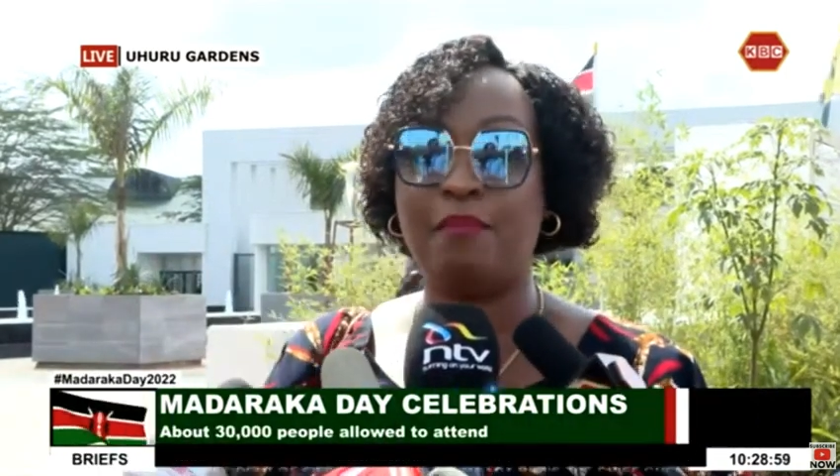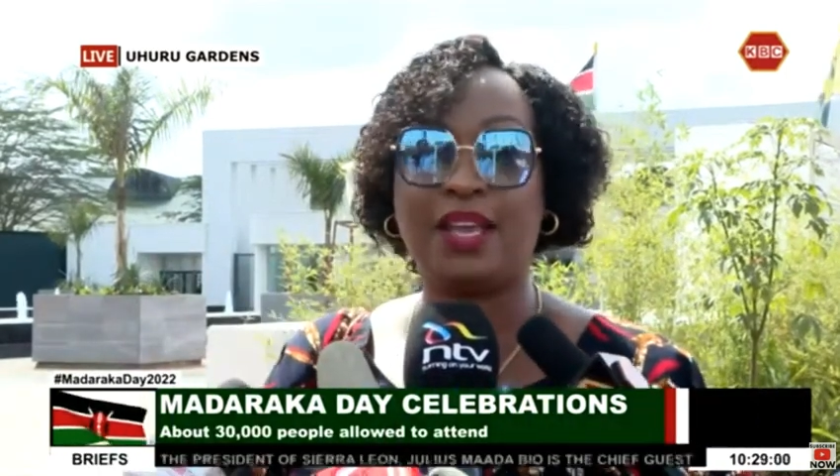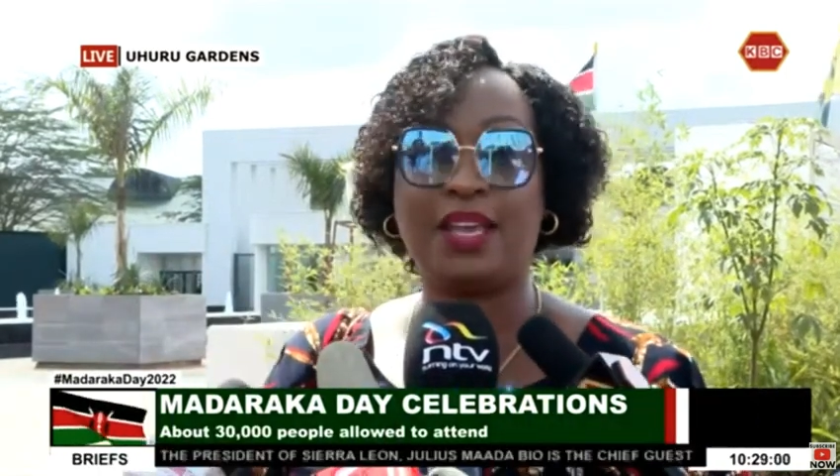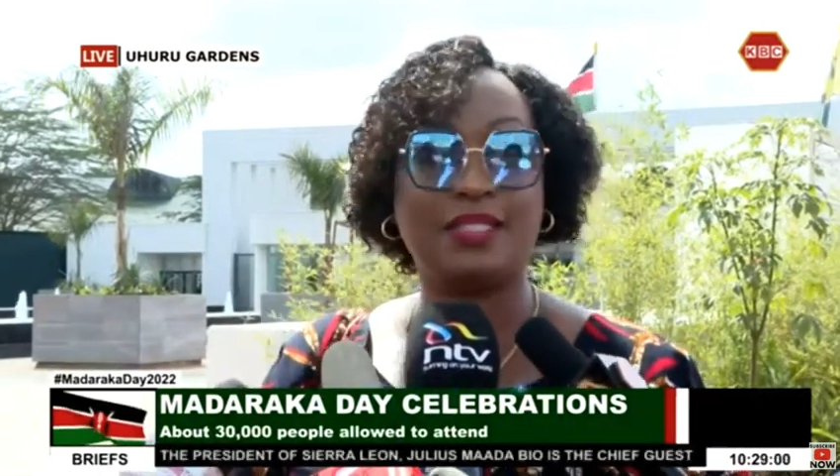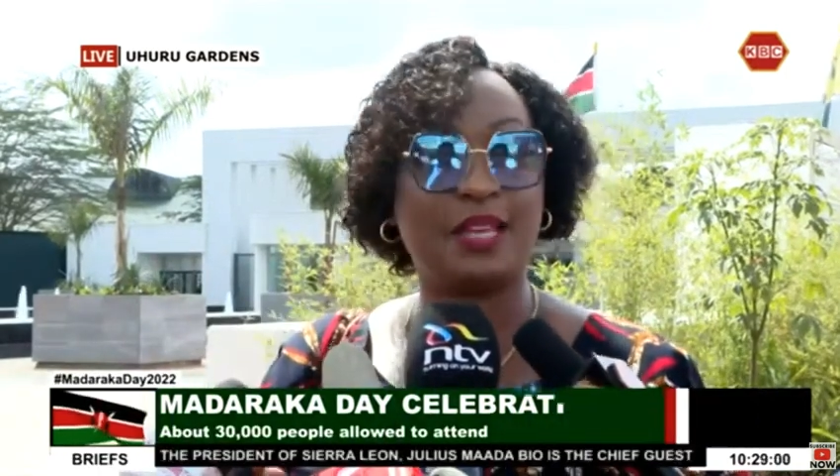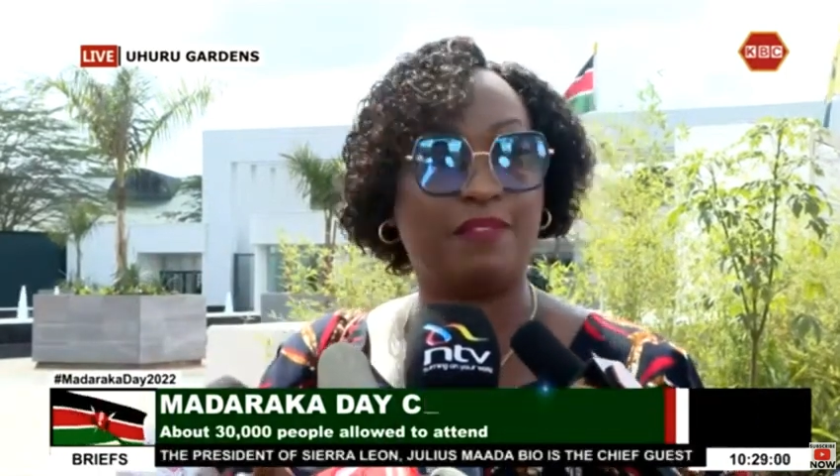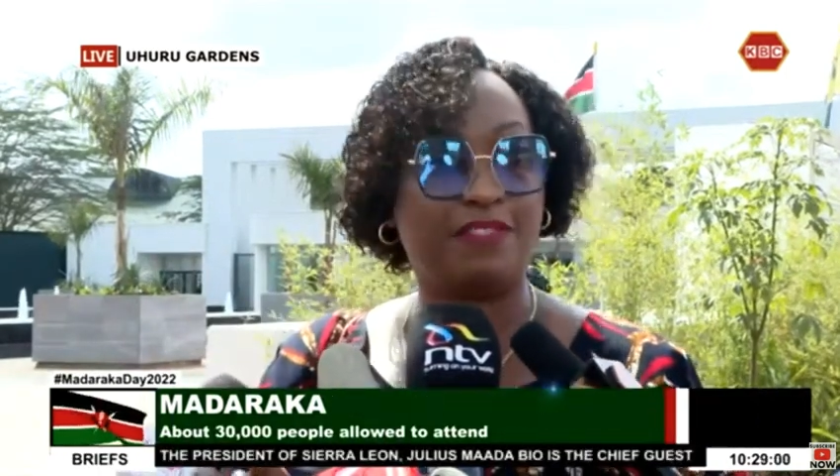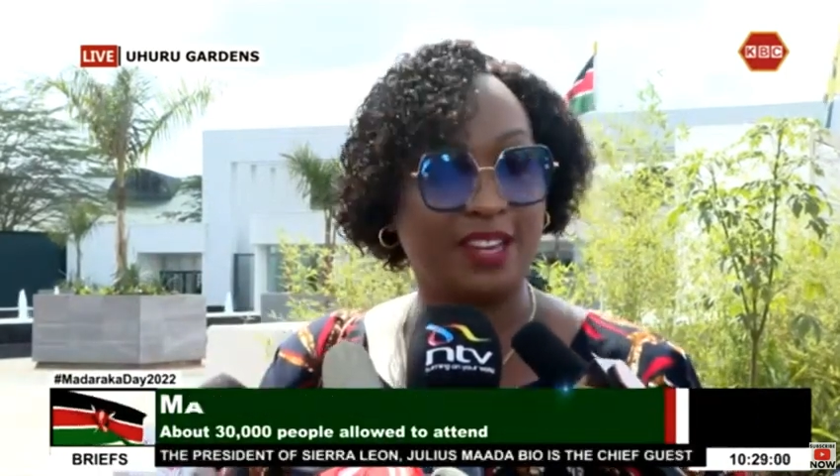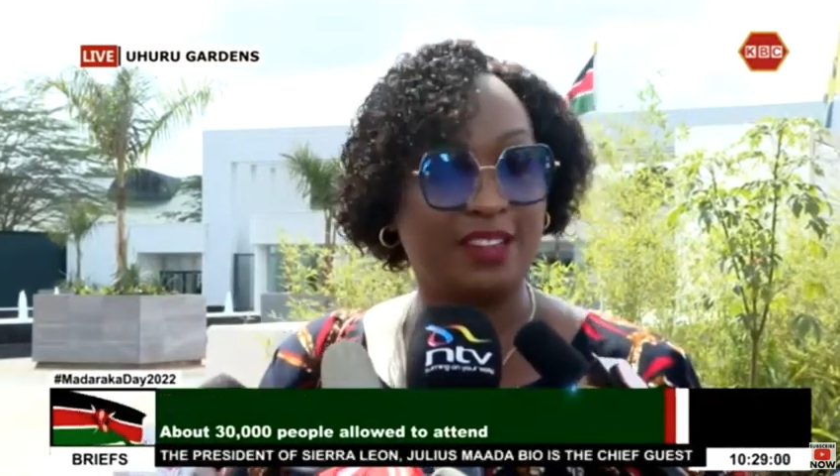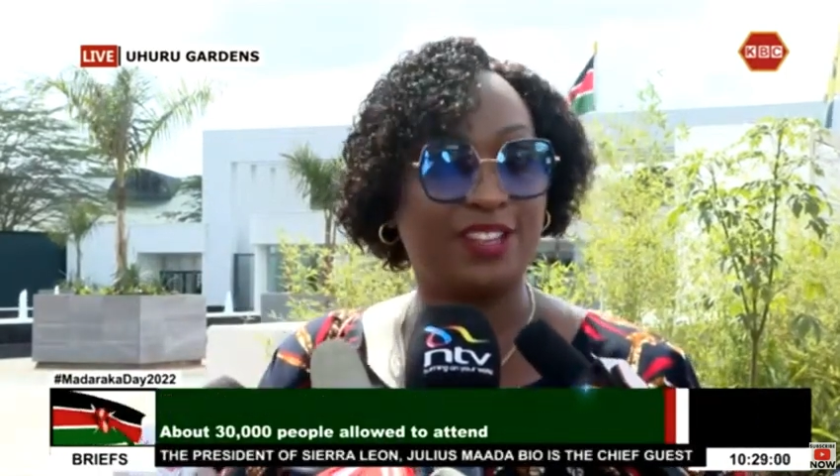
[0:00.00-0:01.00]
making some
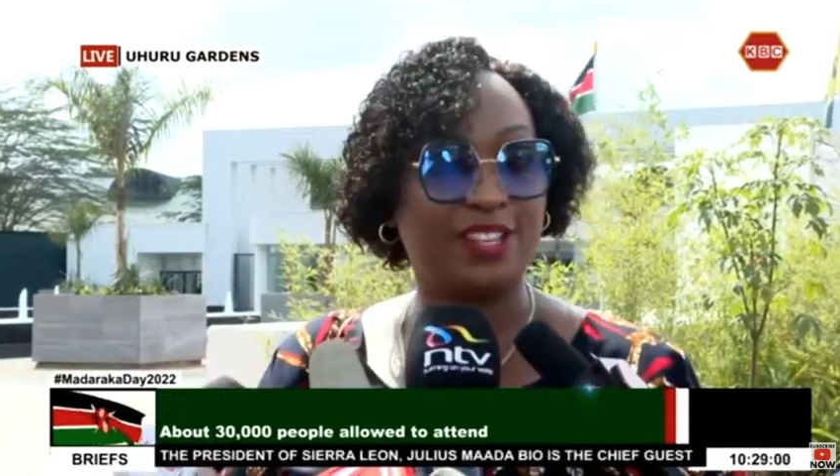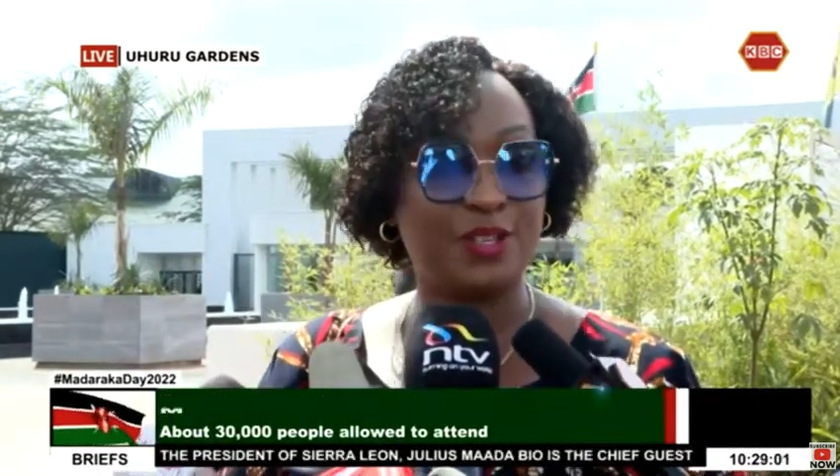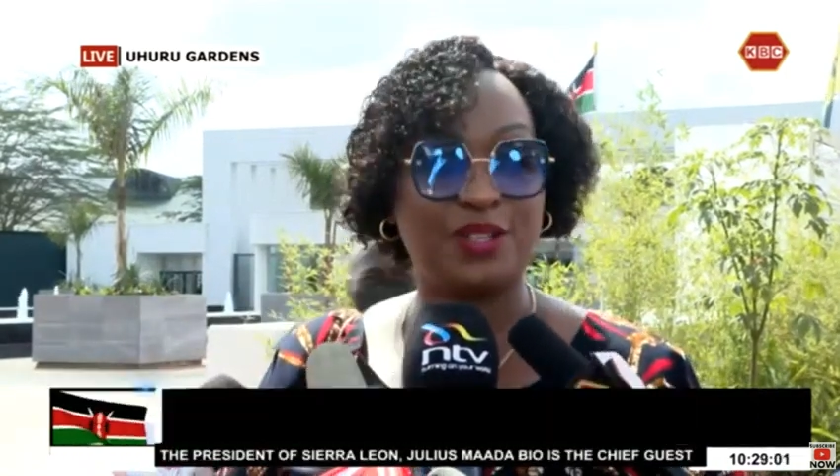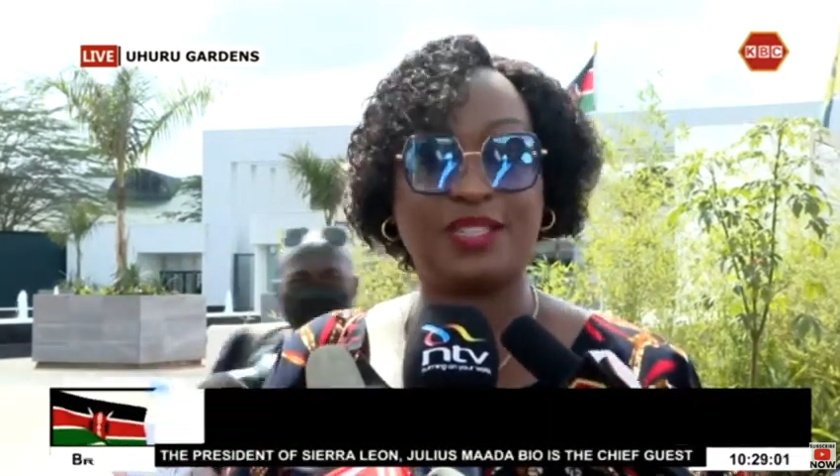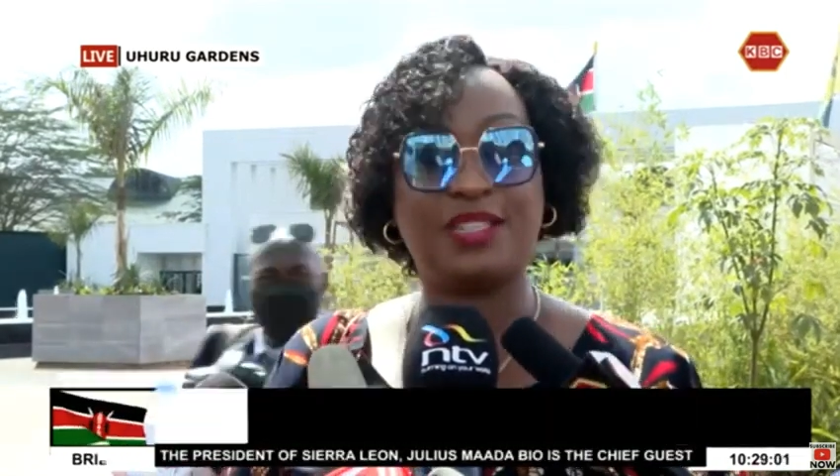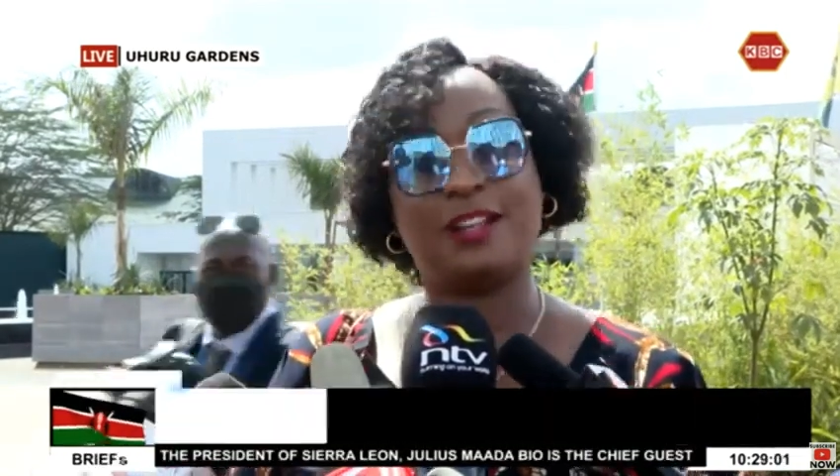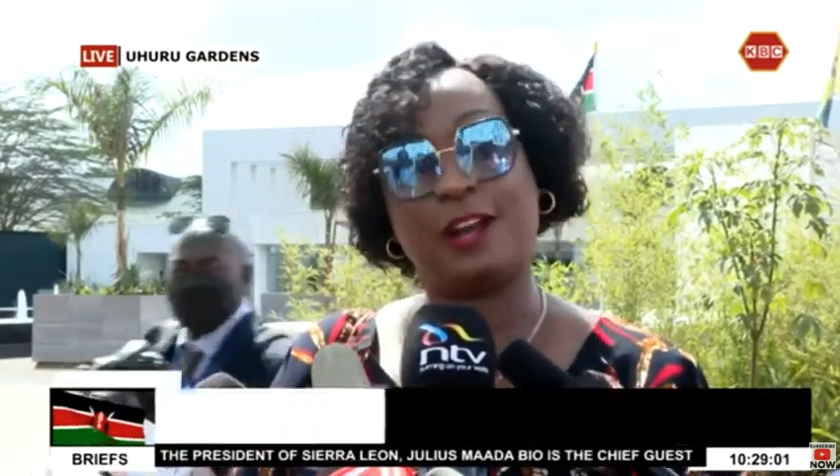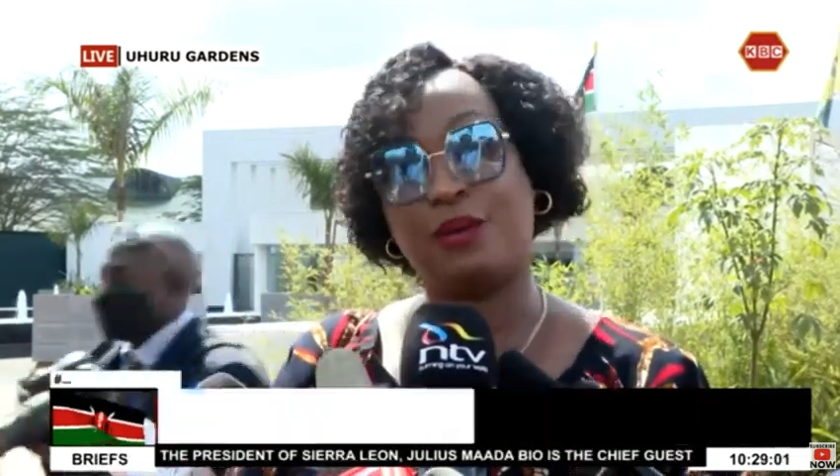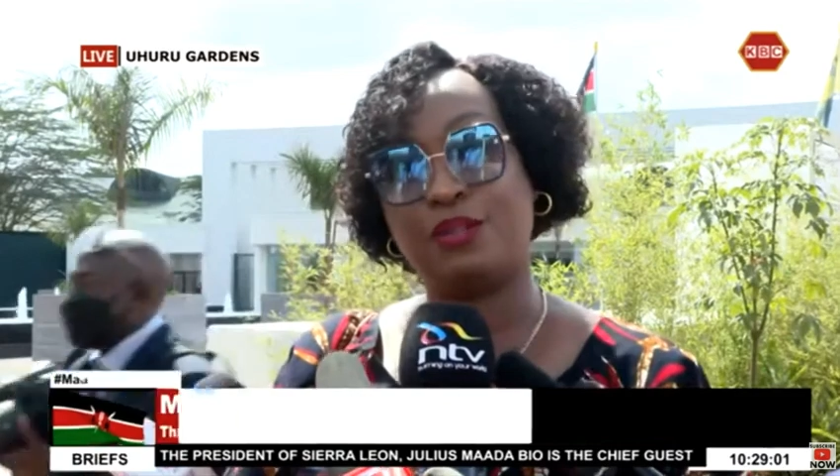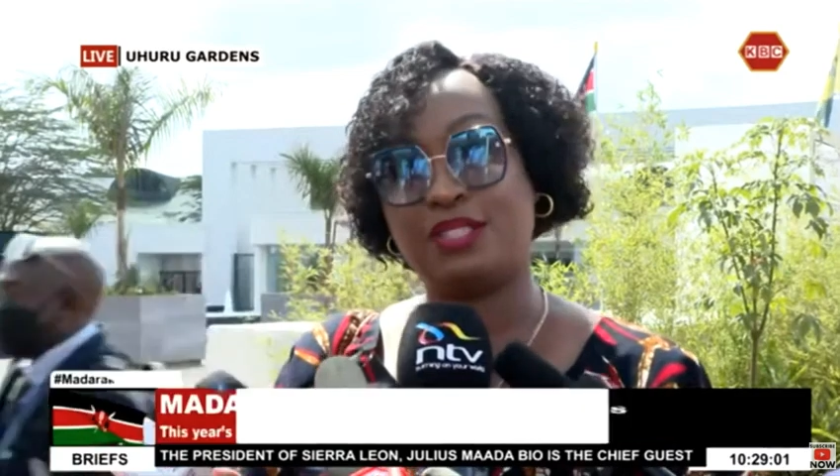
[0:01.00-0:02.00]
funny videos,
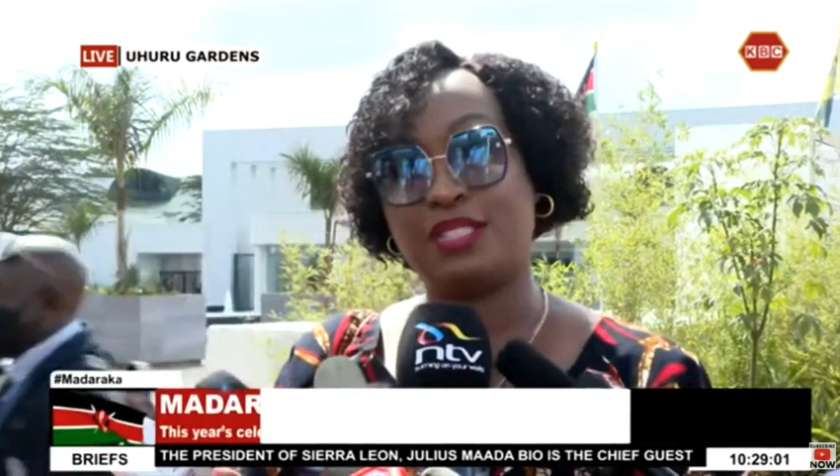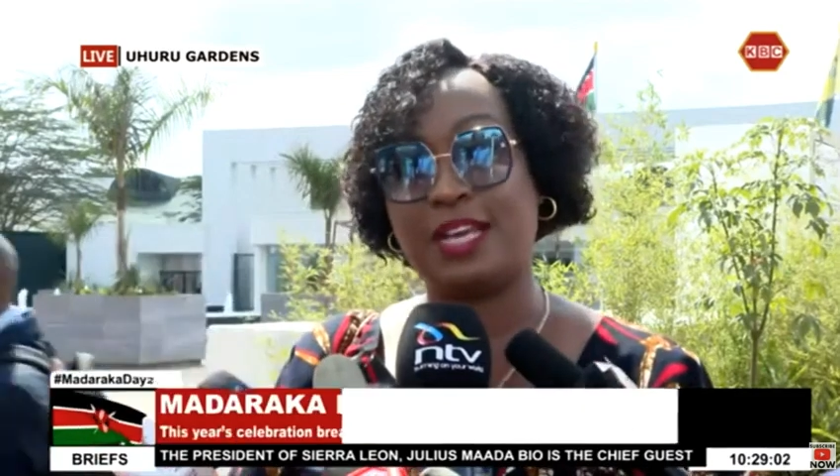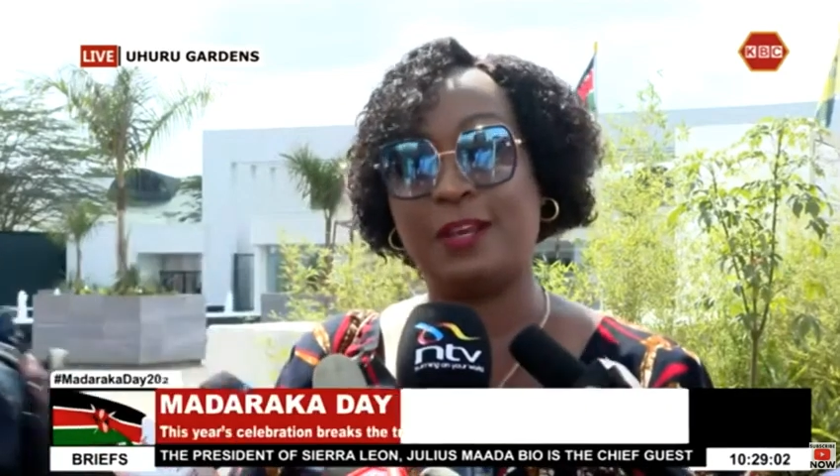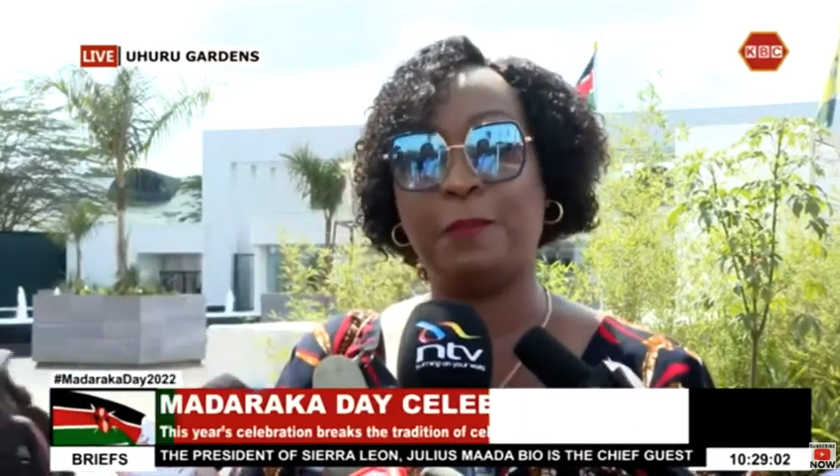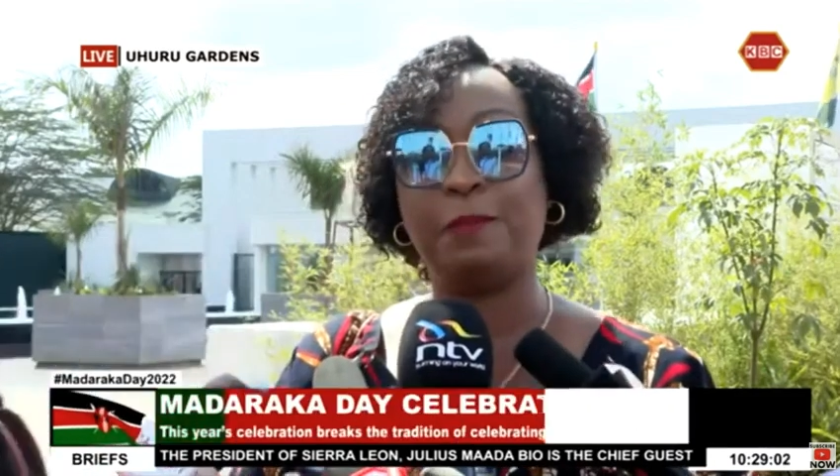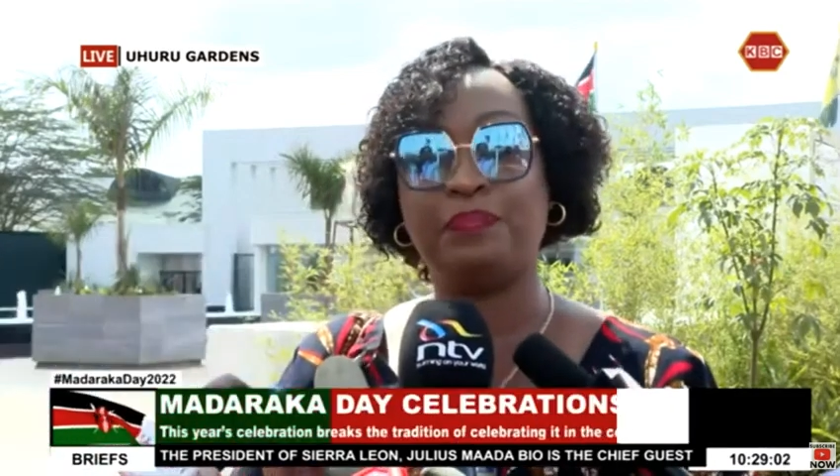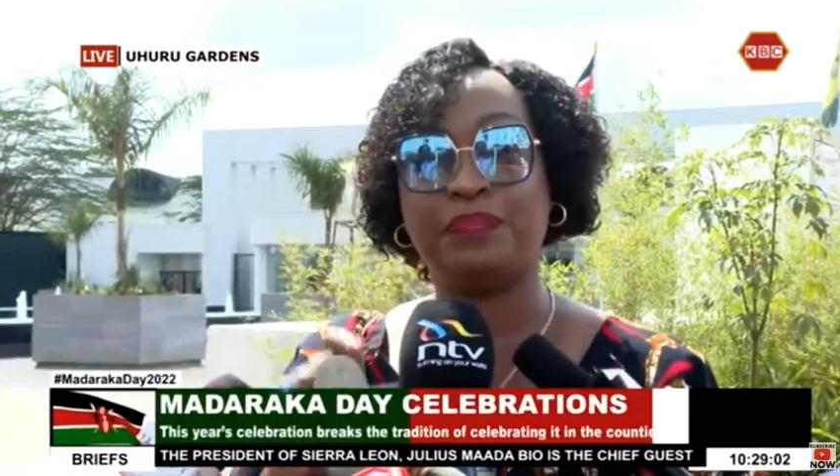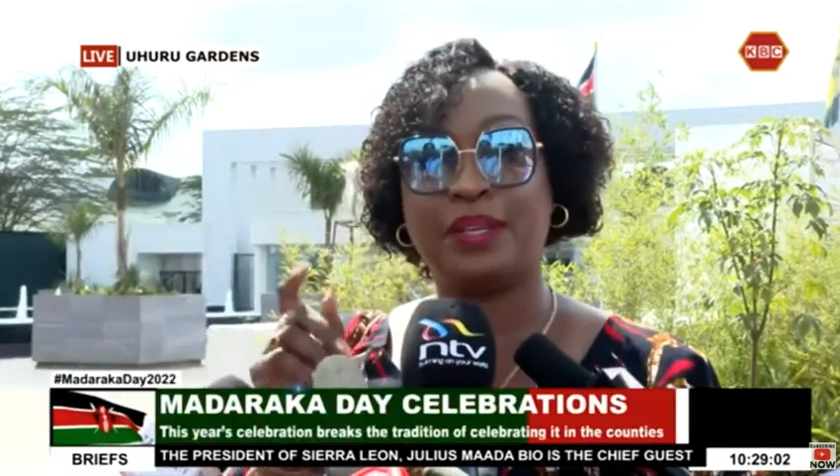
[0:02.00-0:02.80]
I want to tell you,